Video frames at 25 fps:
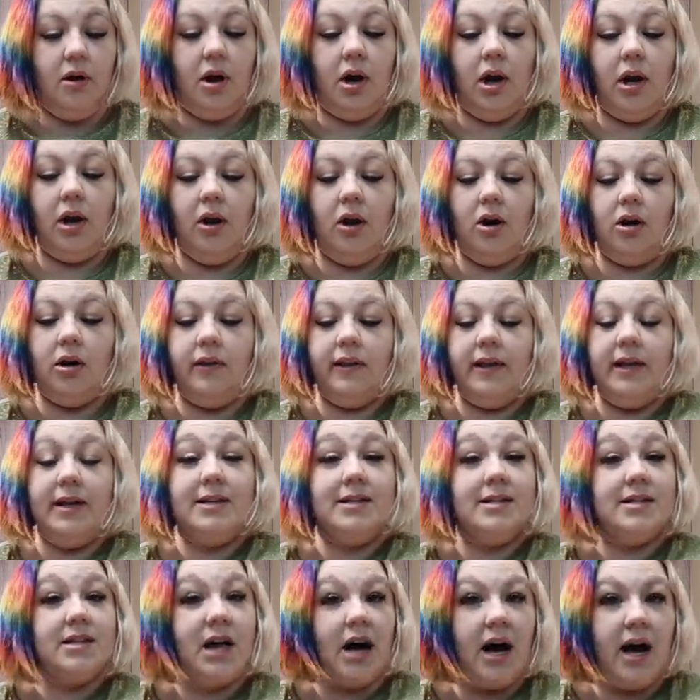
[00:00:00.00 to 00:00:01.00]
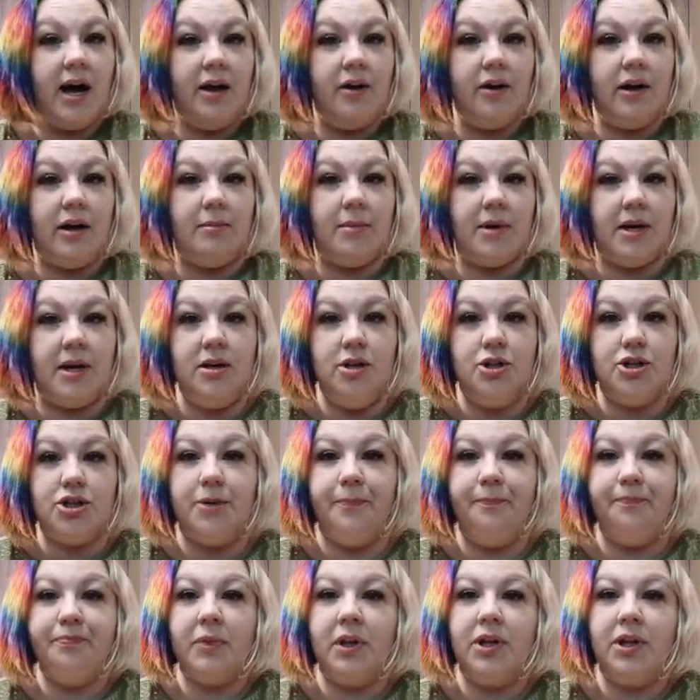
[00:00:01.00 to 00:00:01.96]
along the entire image